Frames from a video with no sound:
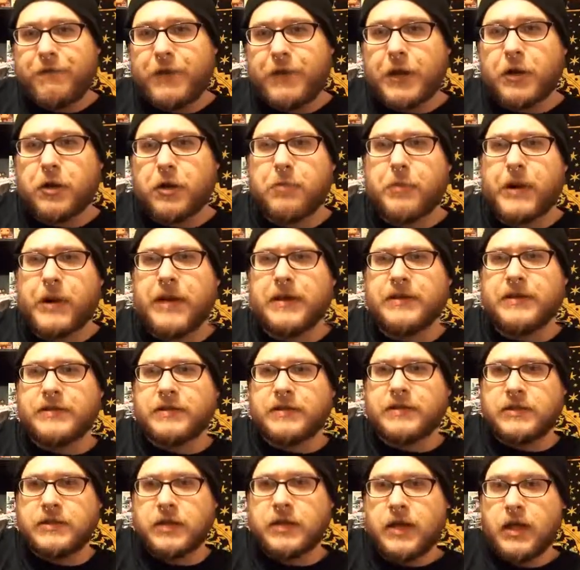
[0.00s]
Fear
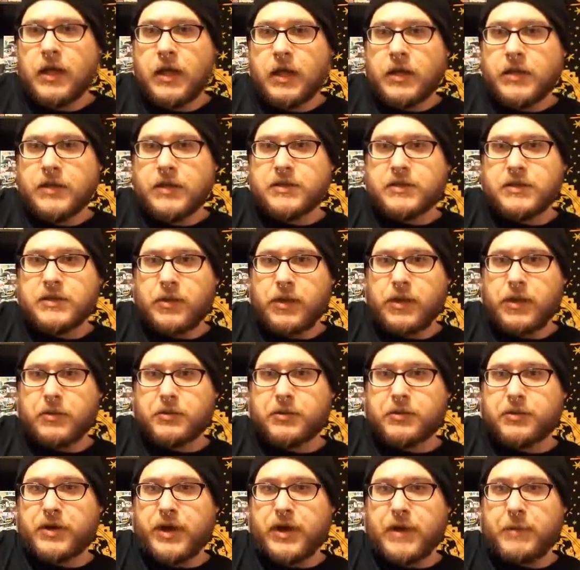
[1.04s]
Button. So I
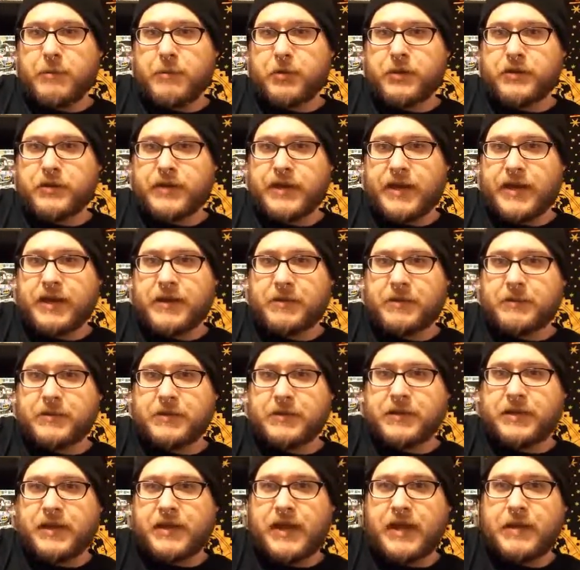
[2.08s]
will try put that up
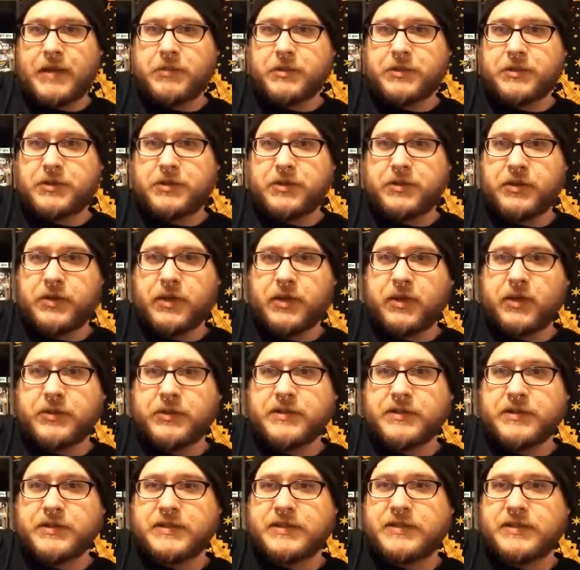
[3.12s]
to the camera so
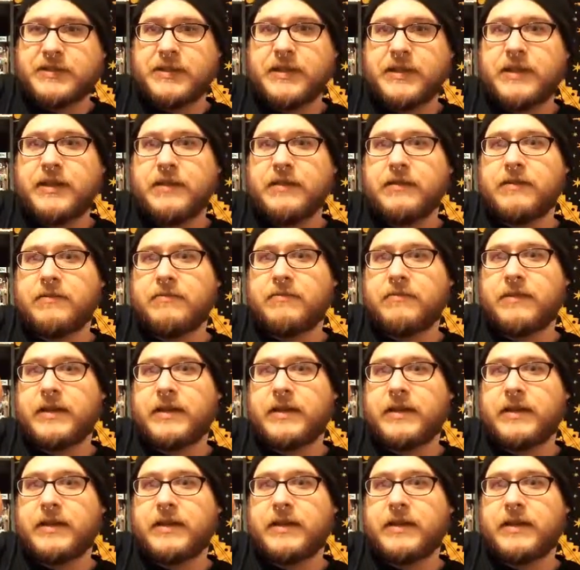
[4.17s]
y'all can see it.